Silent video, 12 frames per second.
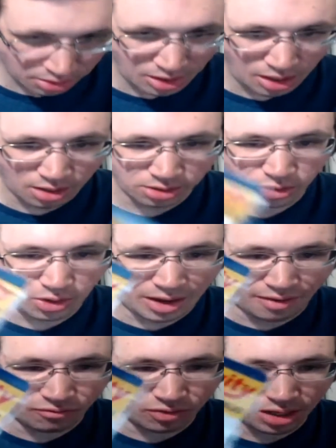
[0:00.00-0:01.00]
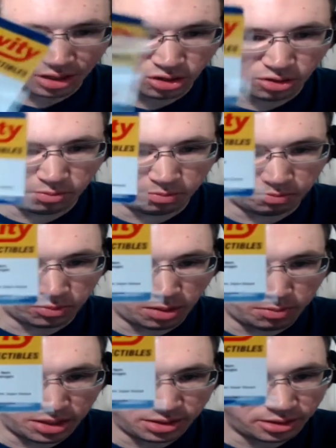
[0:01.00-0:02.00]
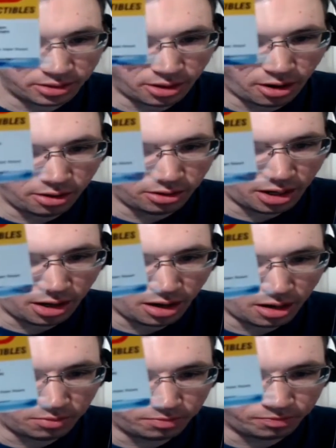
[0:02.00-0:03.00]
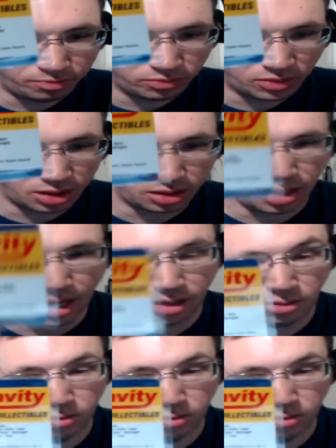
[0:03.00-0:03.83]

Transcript: also have like their the business card there. I'm I don't